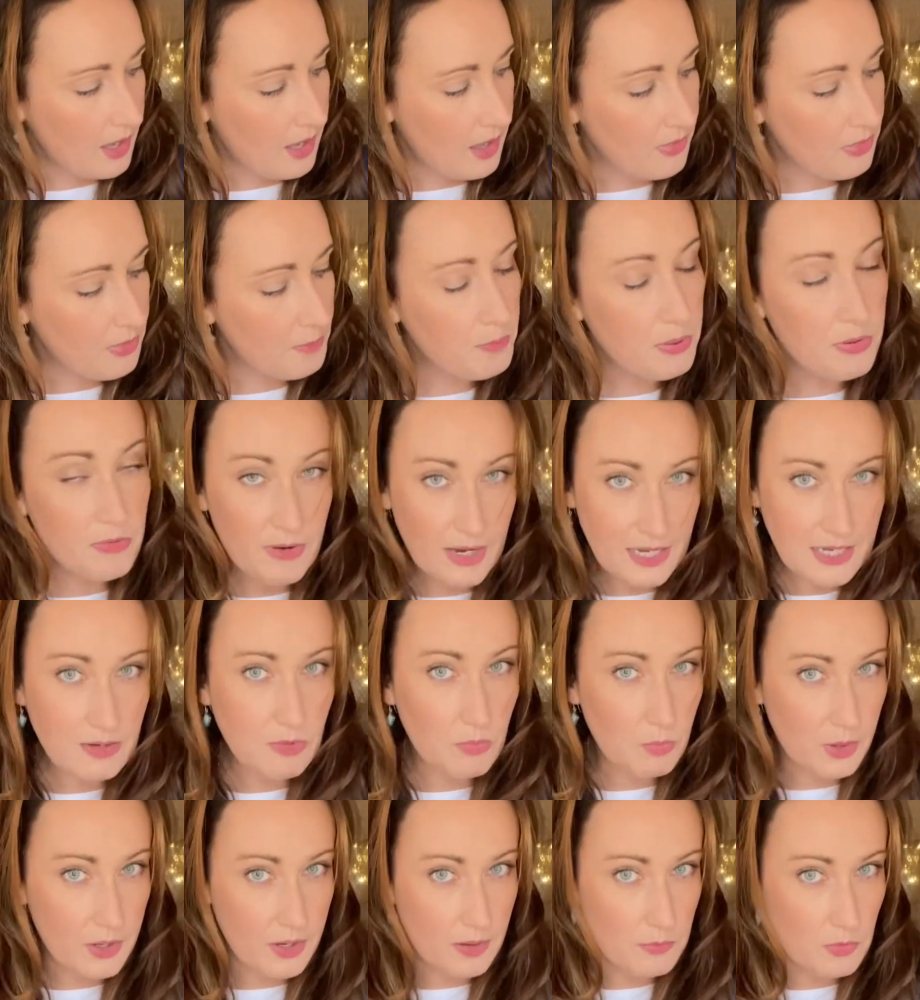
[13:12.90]
The perennial
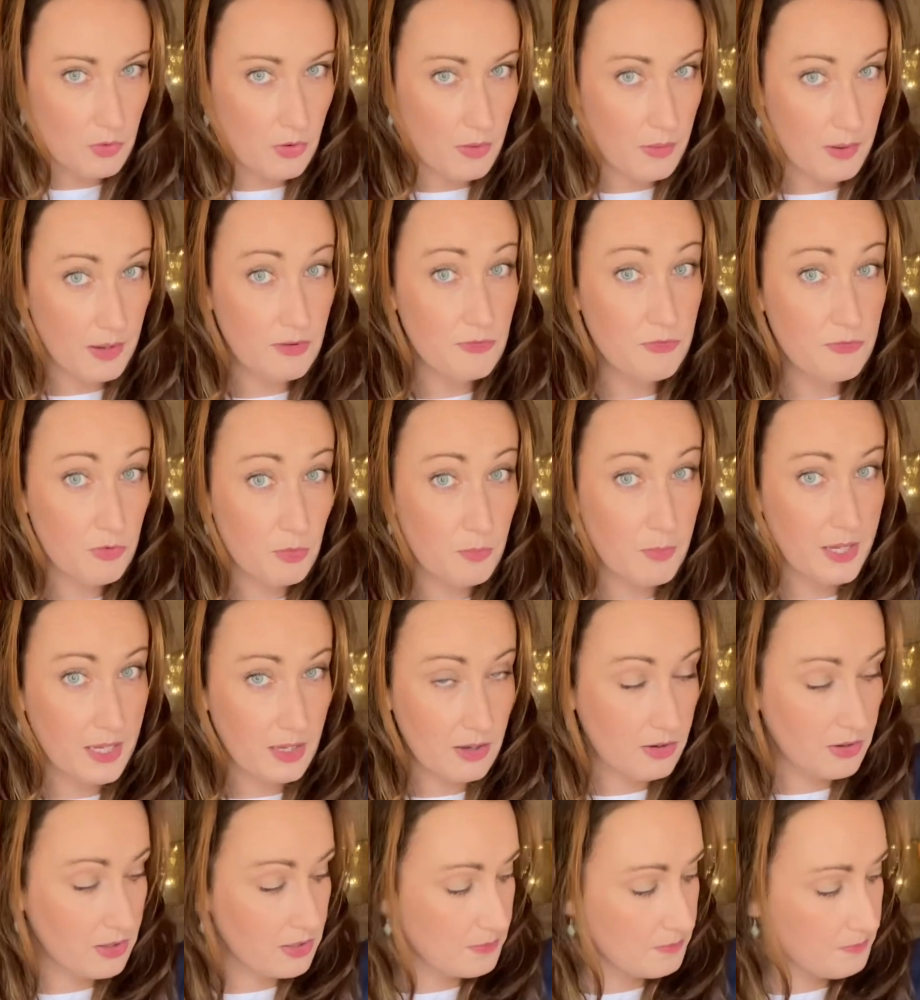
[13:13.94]
one I'm growing for my
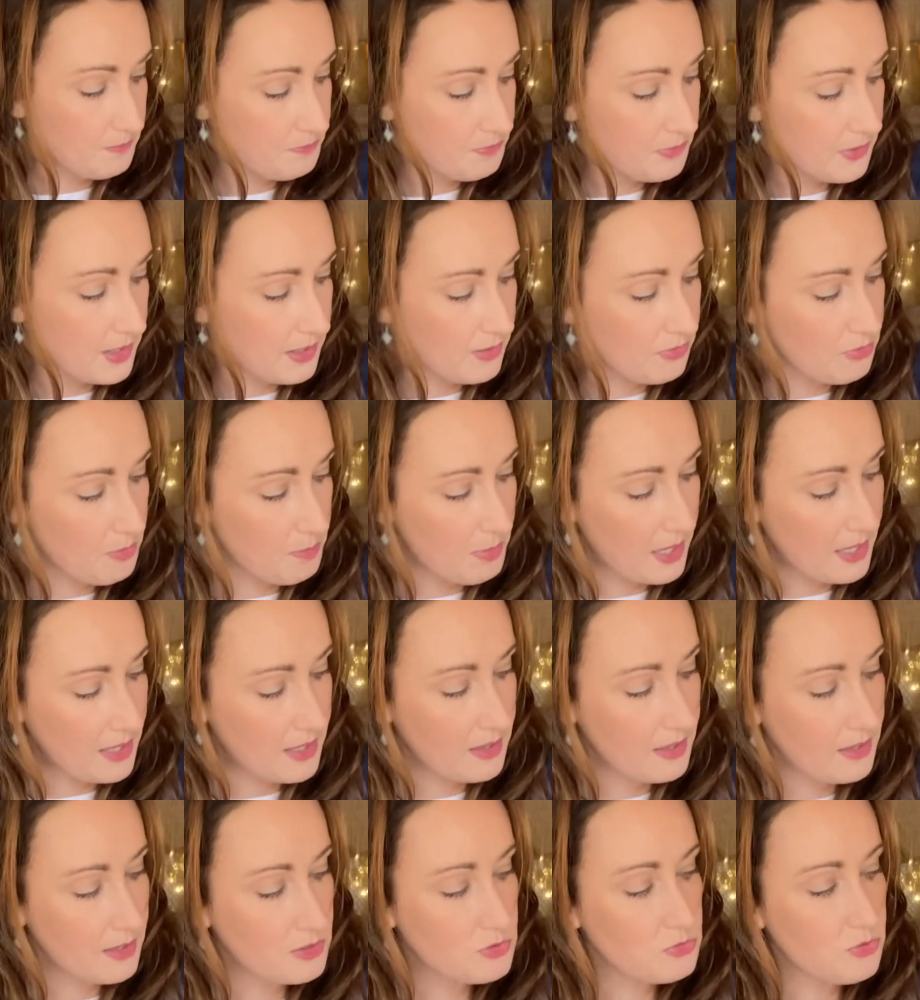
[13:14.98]
garden is
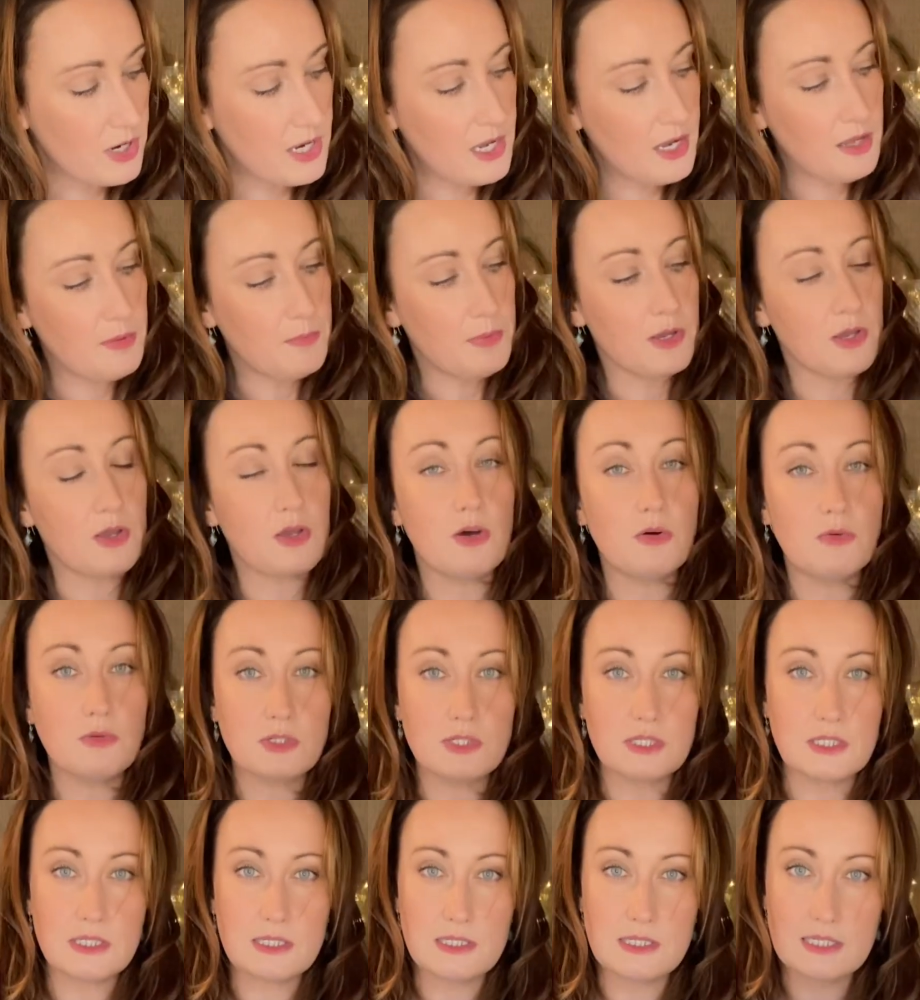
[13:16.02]
Rudbeckia Triloba
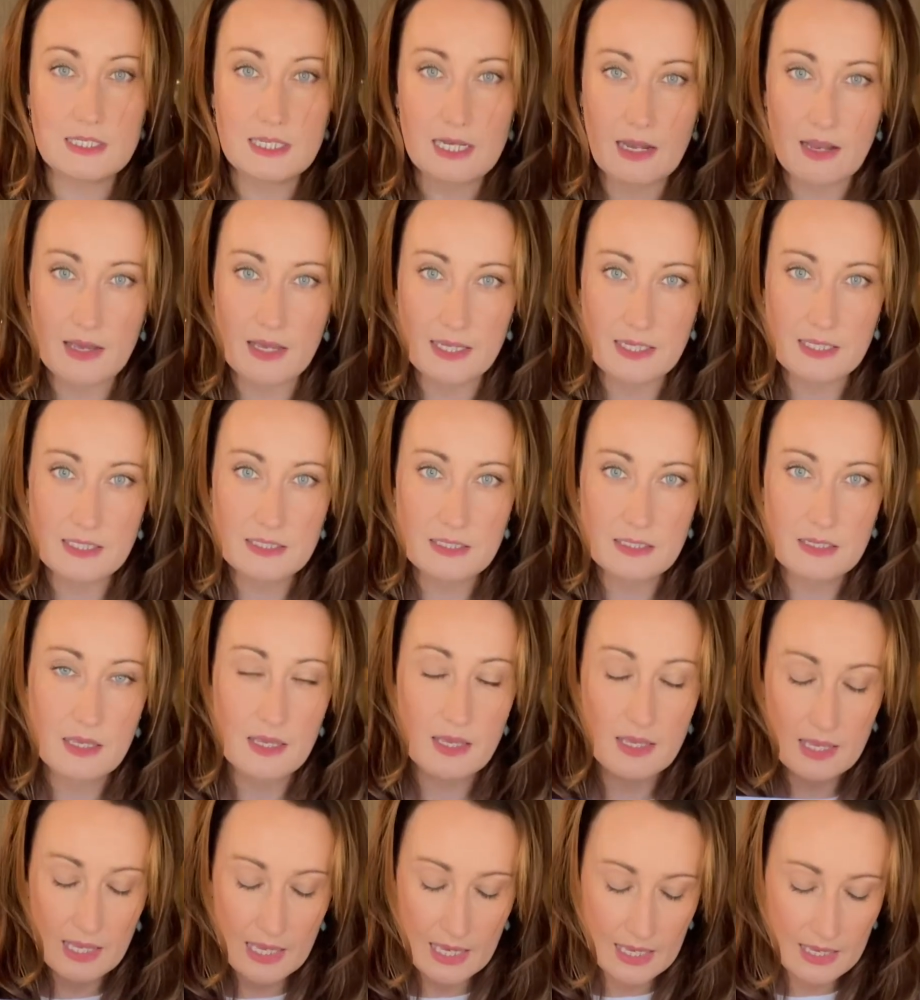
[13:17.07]
Golden Delight.
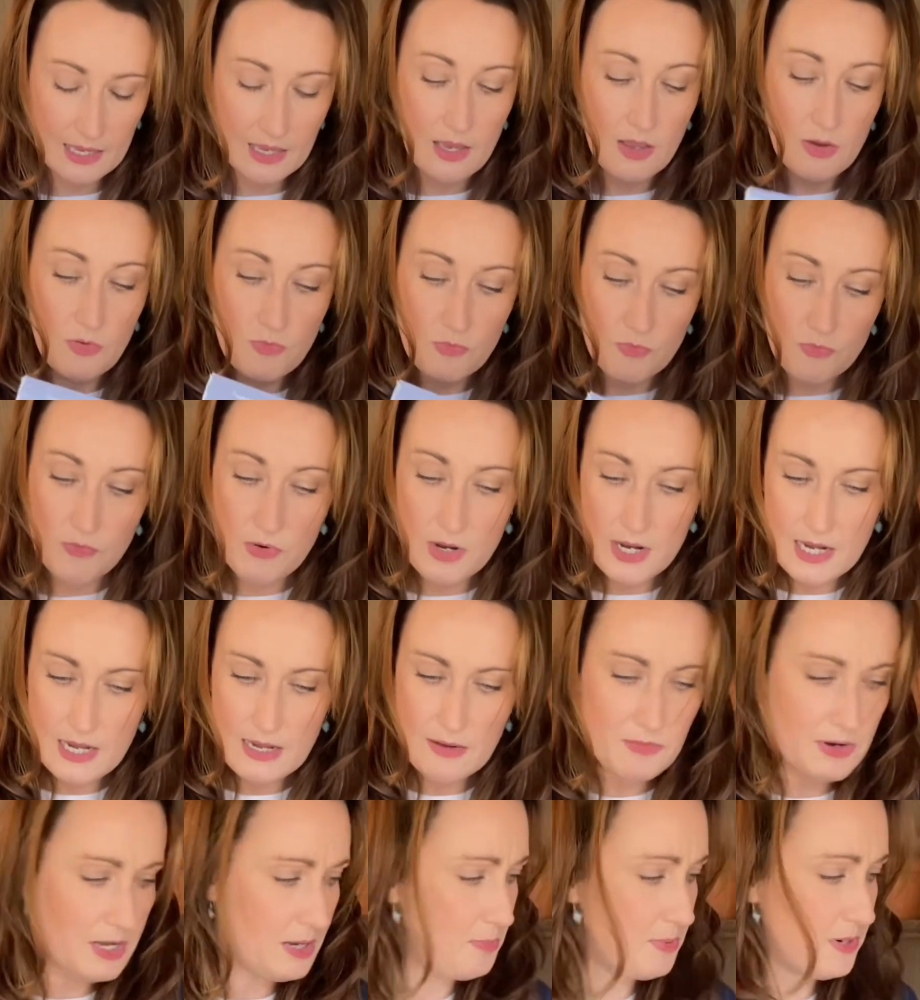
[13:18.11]
Okay, really,
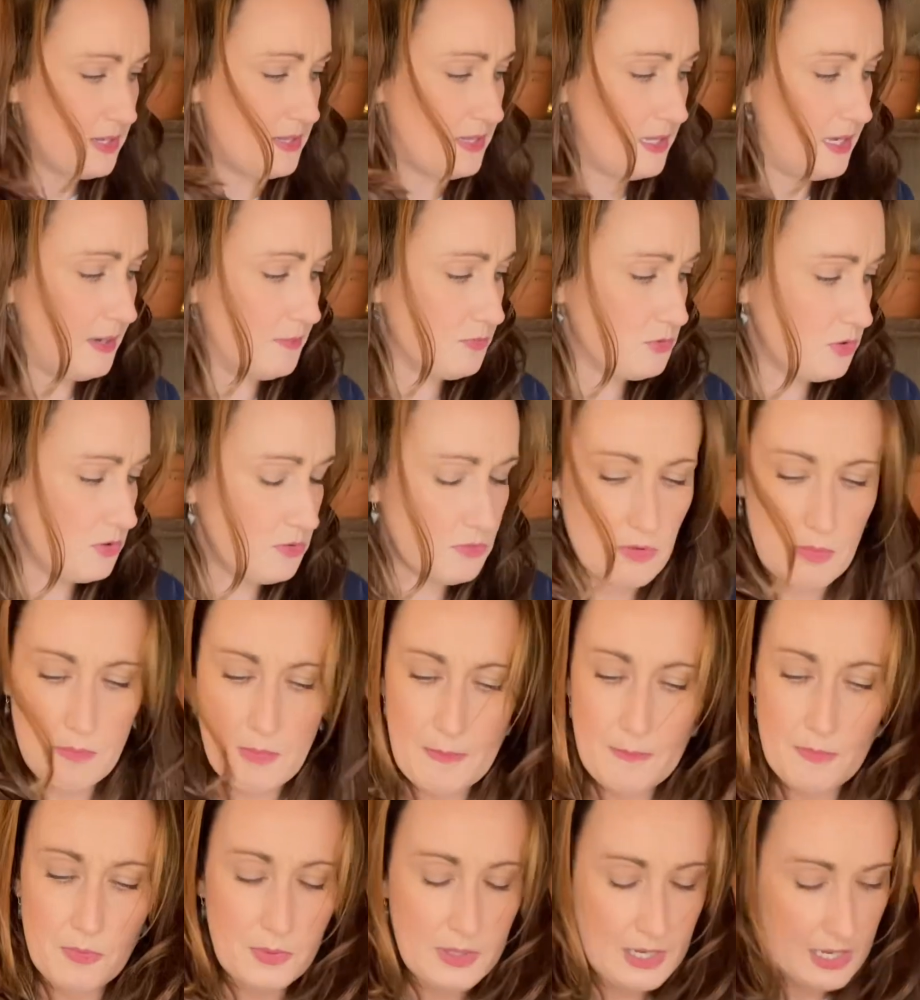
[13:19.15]
really pretty. I'm trying to
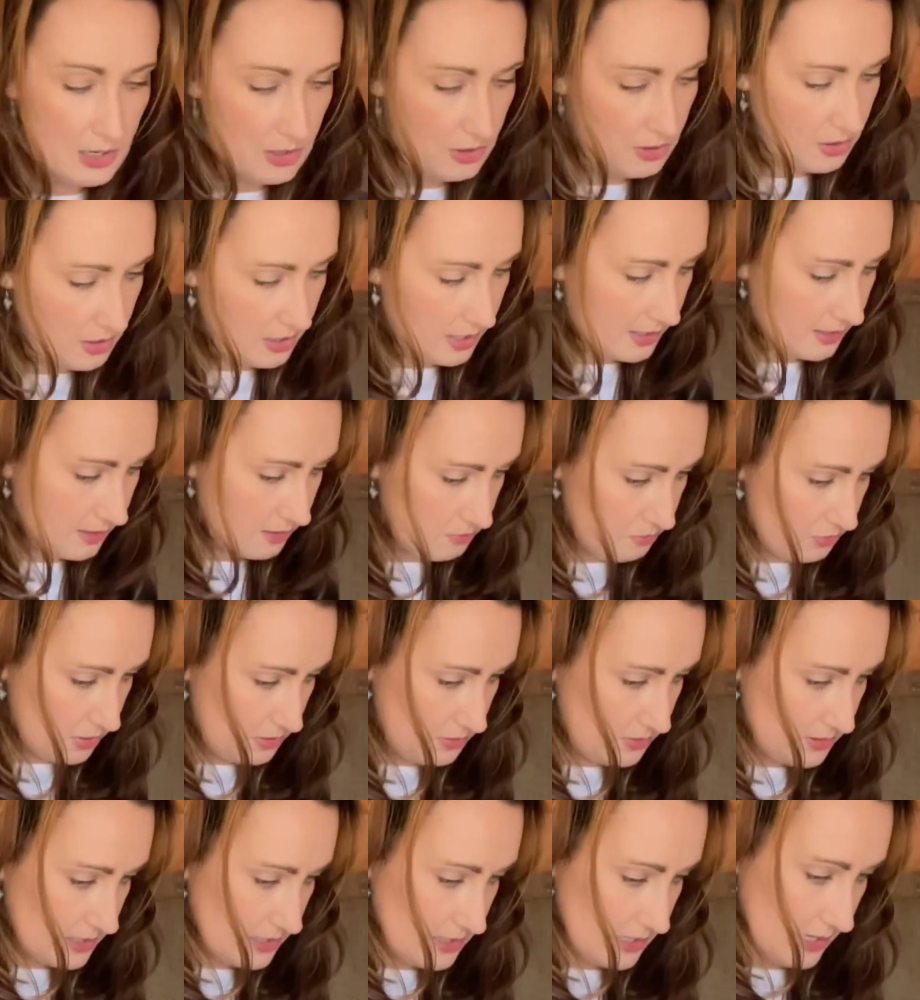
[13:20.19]
remember what it looked like. I
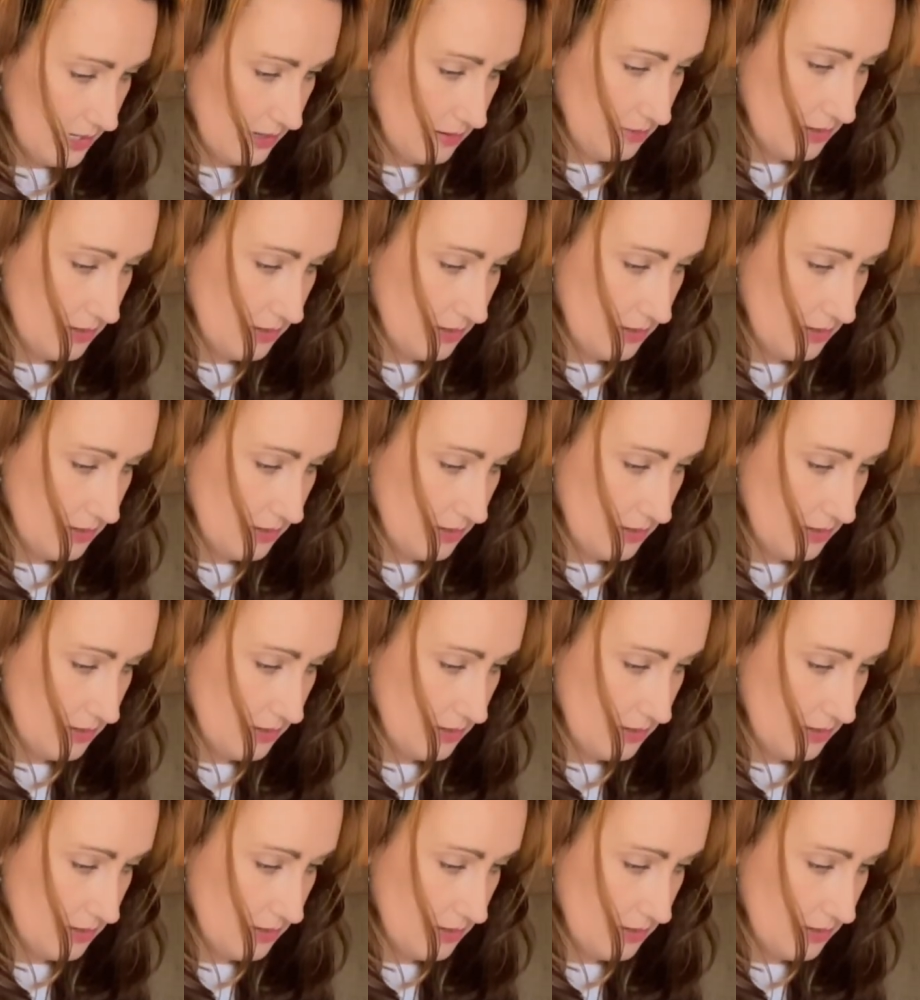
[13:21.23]
wrote it down